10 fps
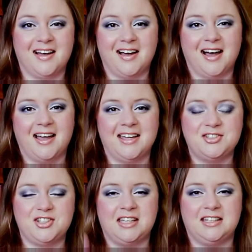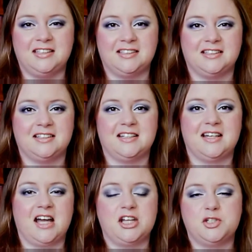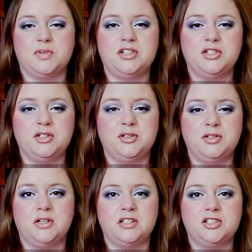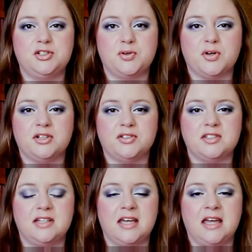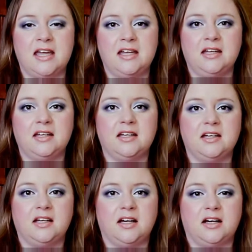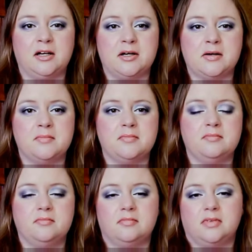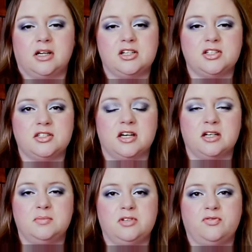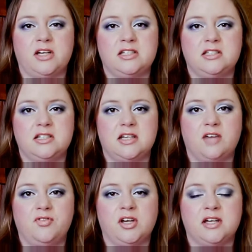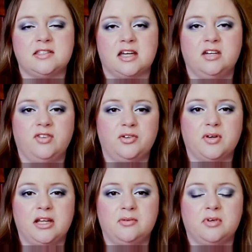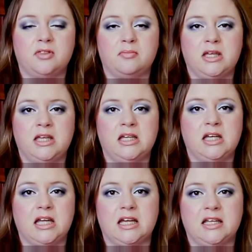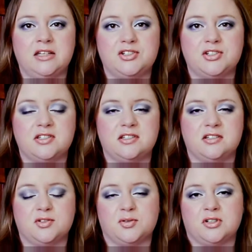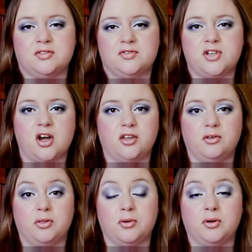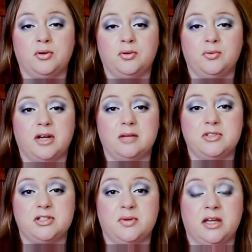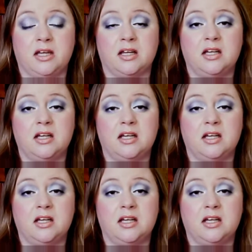Hi, it's Shannon. Just want to do a tutorial today. I just thought it'd be fun to have you guys kind of get ready with me and just to sort of talk you through what I'm doing.